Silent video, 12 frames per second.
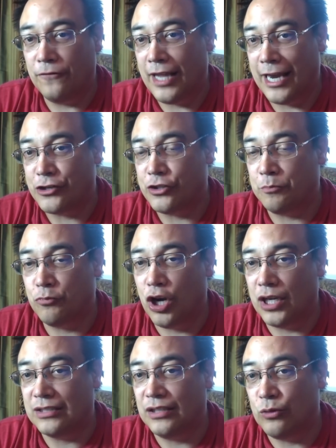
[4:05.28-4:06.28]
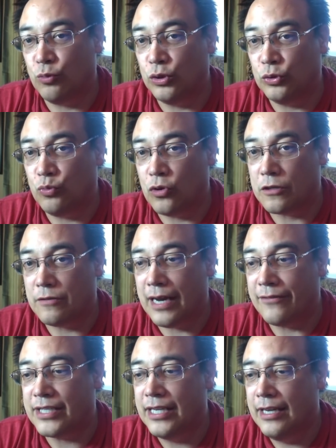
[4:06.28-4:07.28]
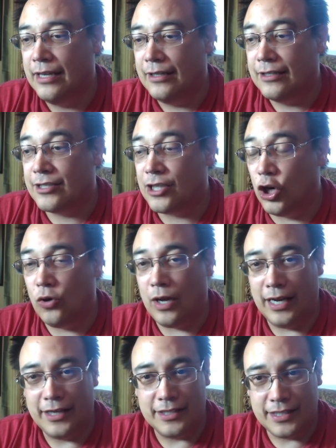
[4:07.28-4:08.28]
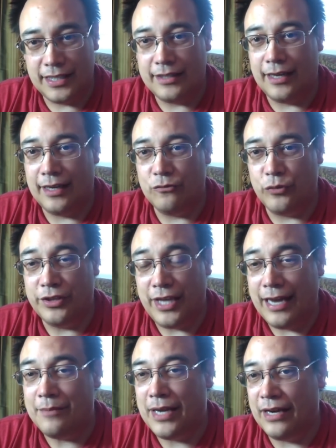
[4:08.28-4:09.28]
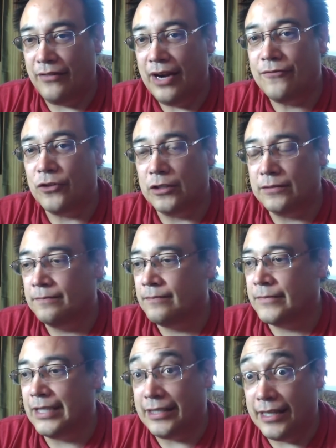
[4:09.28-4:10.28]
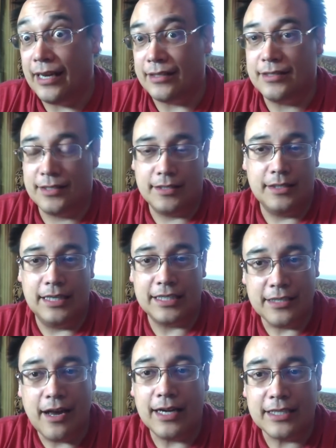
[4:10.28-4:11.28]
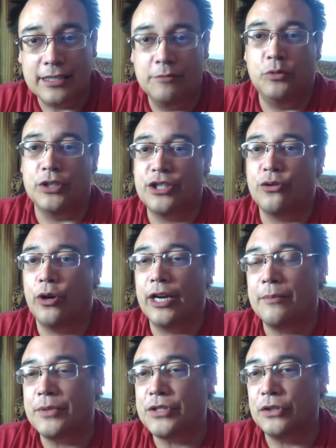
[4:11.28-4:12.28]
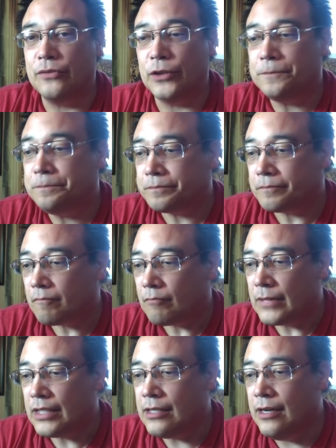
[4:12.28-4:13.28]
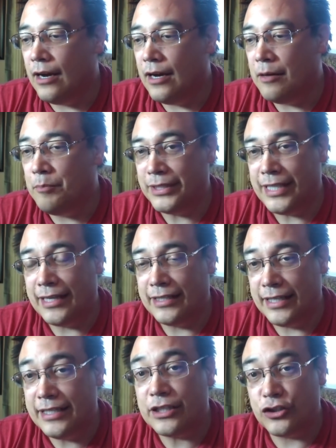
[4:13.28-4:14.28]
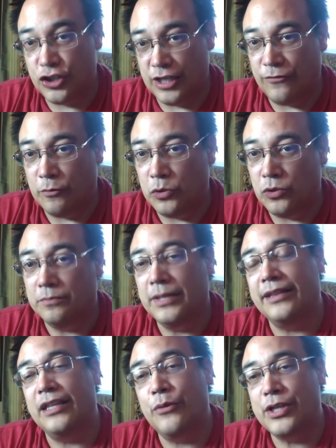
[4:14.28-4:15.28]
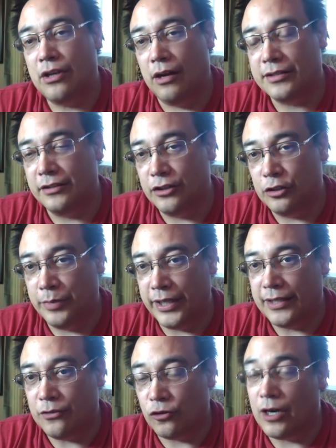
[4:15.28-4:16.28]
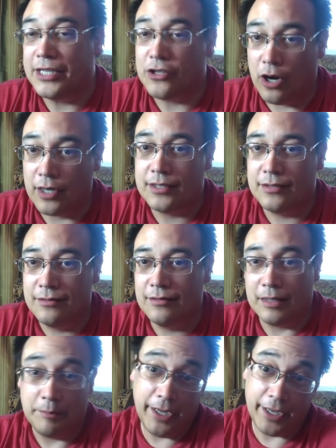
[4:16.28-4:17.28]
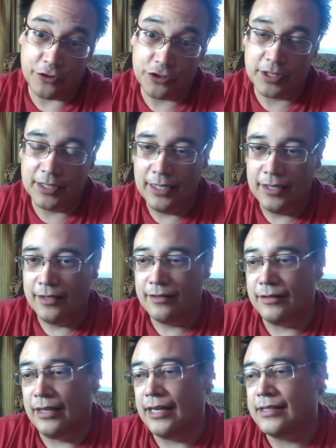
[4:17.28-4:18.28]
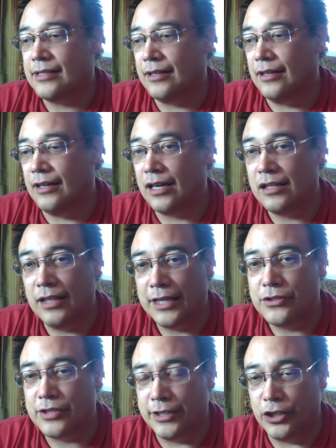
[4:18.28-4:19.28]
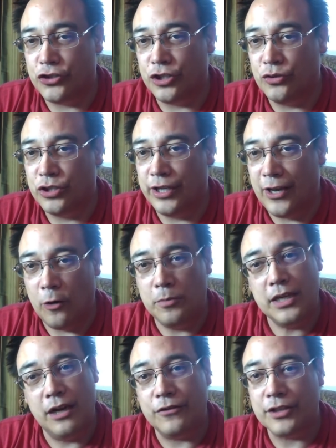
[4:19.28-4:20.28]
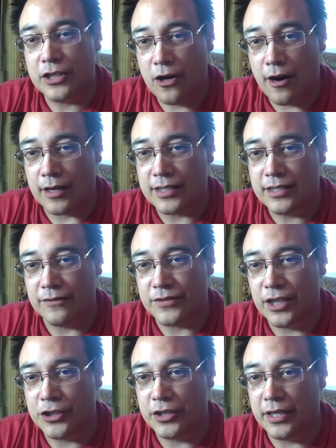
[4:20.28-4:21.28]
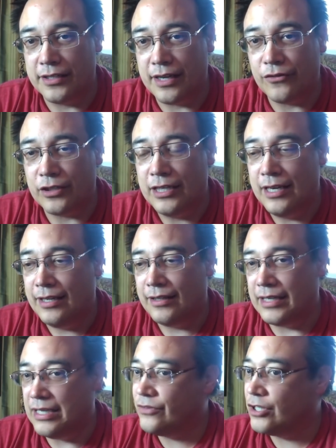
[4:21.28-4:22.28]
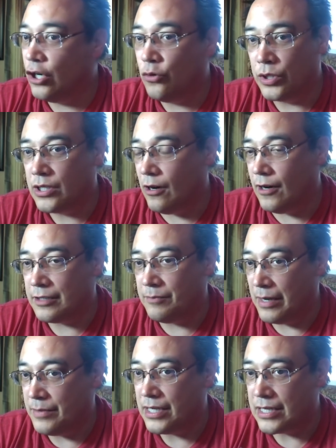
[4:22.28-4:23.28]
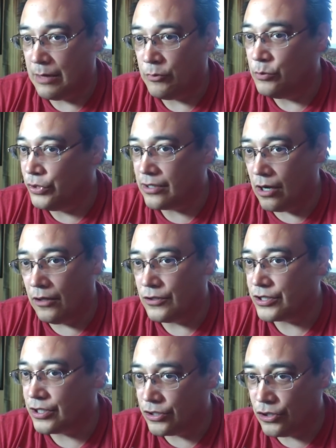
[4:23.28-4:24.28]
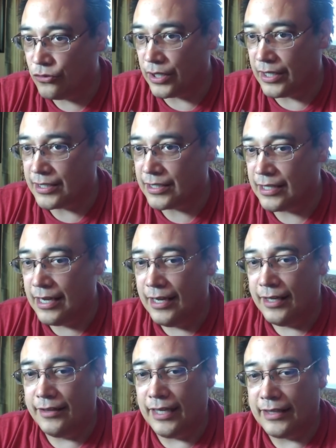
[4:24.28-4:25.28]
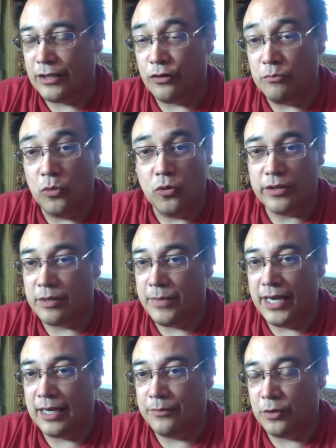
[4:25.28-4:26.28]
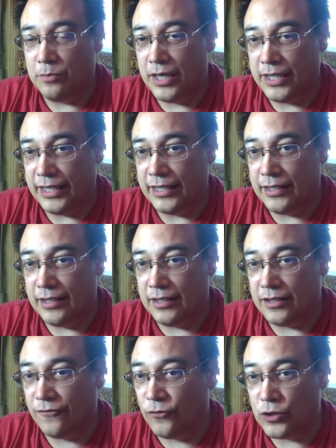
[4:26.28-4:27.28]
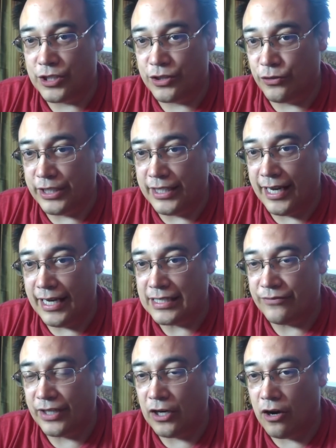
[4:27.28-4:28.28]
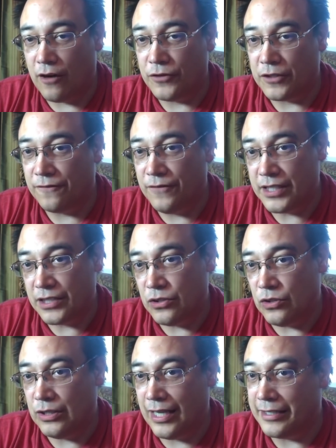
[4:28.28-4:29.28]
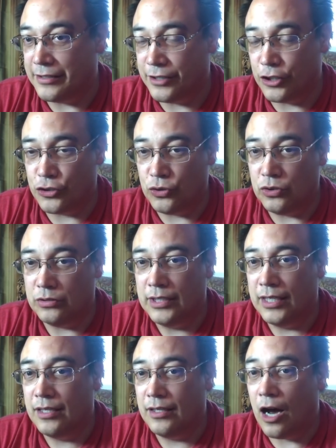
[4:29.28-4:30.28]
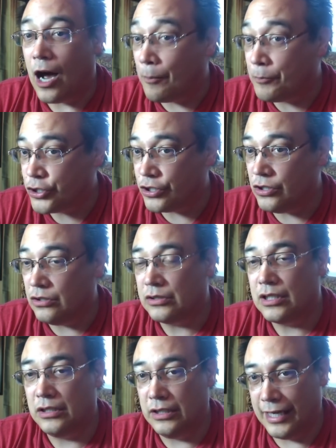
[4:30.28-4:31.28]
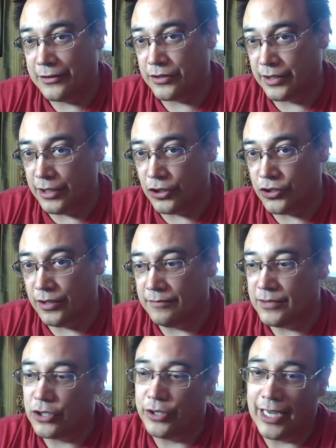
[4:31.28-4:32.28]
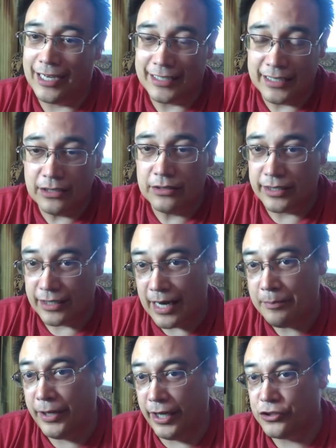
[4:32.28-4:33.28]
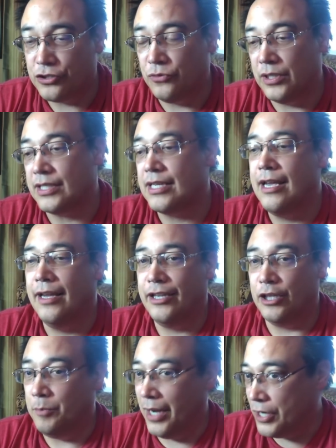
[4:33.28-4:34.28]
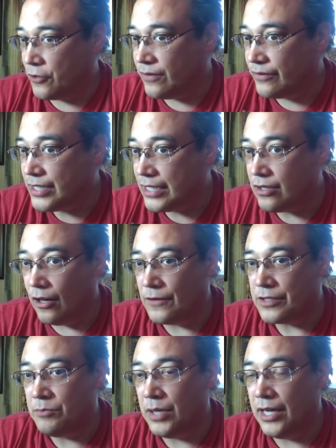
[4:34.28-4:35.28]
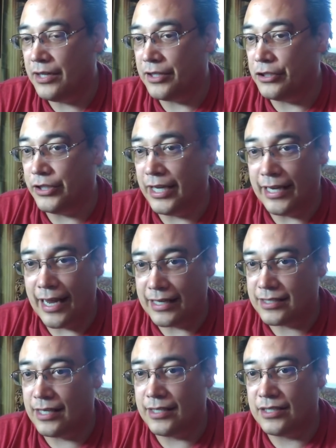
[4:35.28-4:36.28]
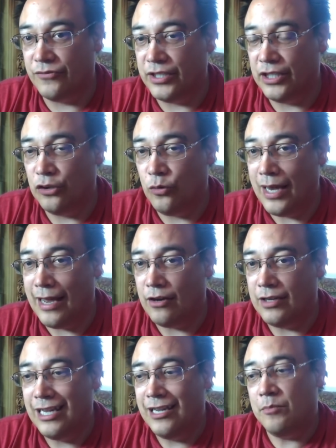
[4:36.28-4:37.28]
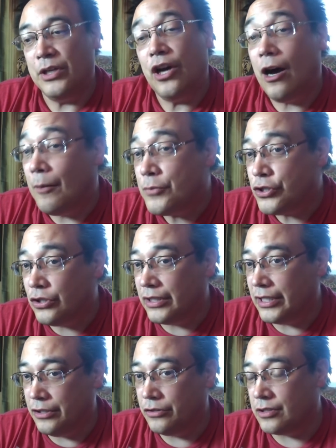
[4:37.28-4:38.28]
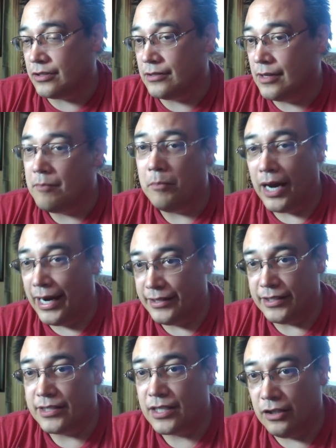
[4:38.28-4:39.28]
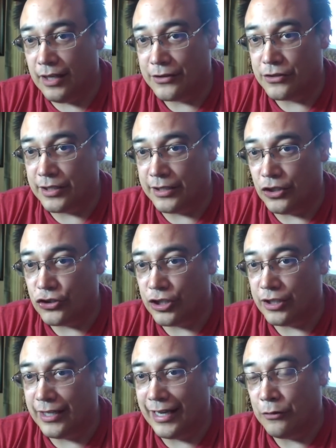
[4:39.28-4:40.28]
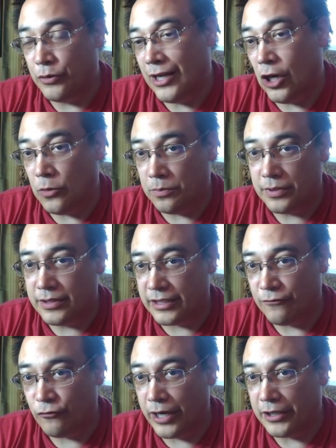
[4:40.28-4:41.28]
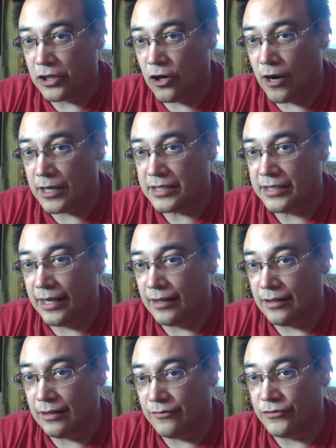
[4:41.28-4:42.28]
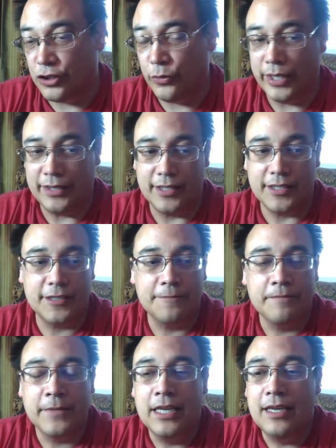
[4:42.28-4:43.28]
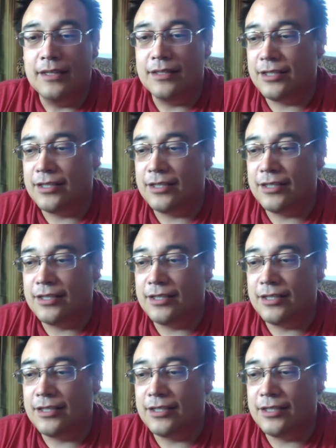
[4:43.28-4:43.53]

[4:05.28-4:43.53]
for a flagship product like World of Warcraft. So I could see that with that amount of effort, that yes, it's not as simple as throwing up a server, but that it is achievable. And then we talked a little bit, or I pitched, that a collector's edition could help cover the costs of such an endeavor. That even though it would cost maybe a couple $1 million to do this, that they would more than make up their money in the first 30 days if they offered a physical and a digital optional collector's edition. So the idea that I pitched was you pay your $15 a month and you get access to vanilla WoW, but optionally you could buy this collector's edition and it would help defray the costs of doing this.